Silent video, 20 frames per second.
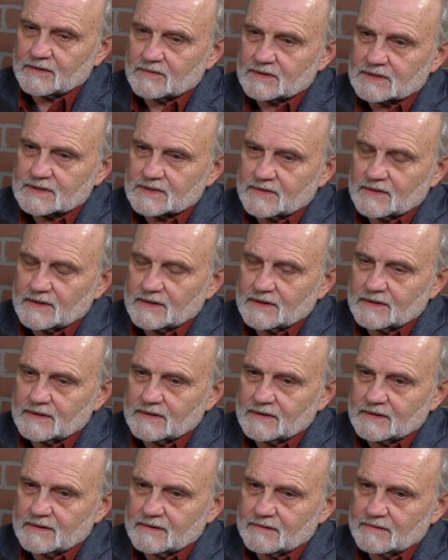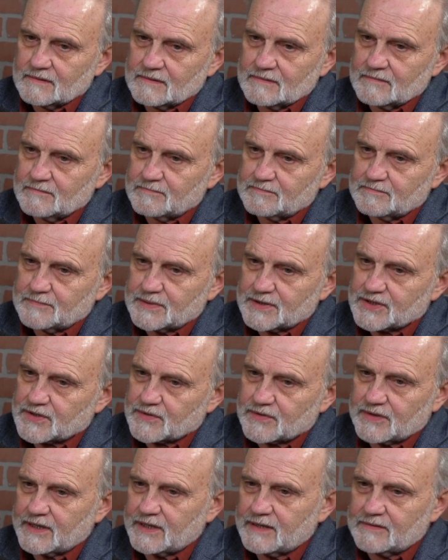was
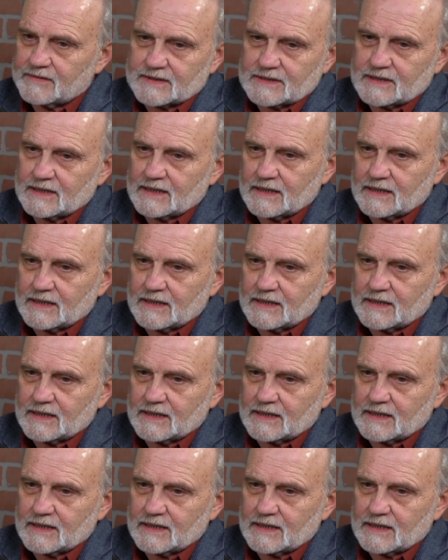portrayed with,